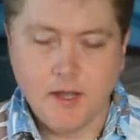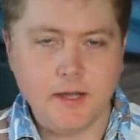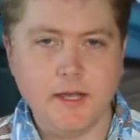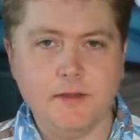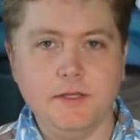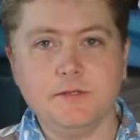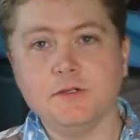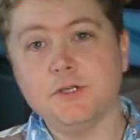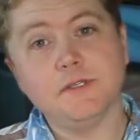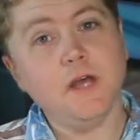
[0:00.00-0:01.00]
Again, these
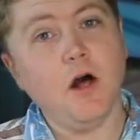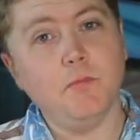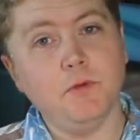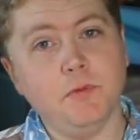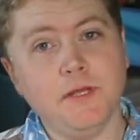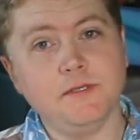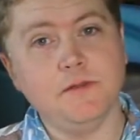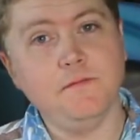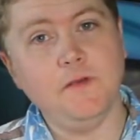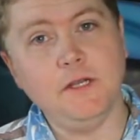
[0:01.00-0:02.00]
are just to help you place
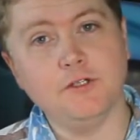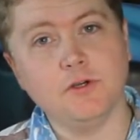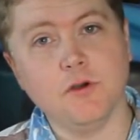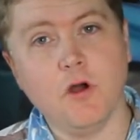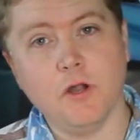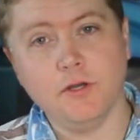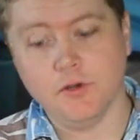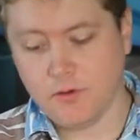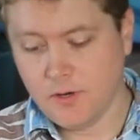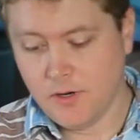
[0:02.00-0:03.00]
the feature on
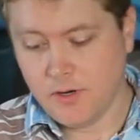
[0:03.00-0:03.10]
your